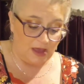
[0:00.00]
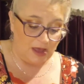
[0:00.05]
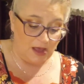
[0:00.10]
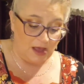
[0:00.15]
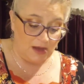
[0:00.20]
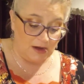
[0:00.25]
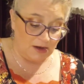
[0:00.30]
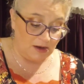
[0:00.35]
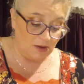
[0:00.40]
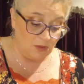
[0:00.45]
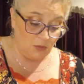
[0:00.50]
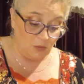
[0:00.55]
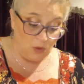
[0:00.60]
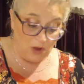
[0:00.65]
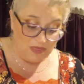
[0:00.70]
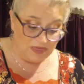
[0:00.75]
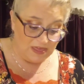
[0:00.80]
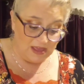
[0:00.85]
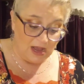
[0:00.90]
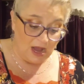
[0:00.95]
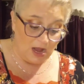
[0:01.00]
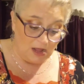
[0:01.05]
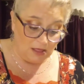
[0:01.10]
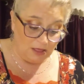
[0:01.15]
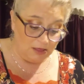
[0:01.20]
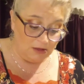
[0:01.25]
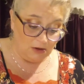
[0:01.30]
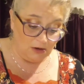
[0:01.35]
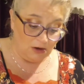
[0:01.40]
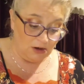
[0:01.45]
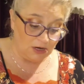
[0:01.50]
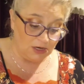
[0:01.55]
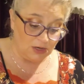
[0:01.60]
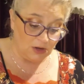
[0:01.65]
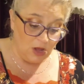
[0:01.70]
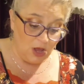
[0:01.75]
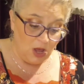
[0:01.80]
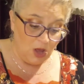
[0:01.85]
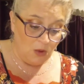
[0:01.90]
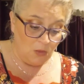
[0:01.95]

And one thing I learned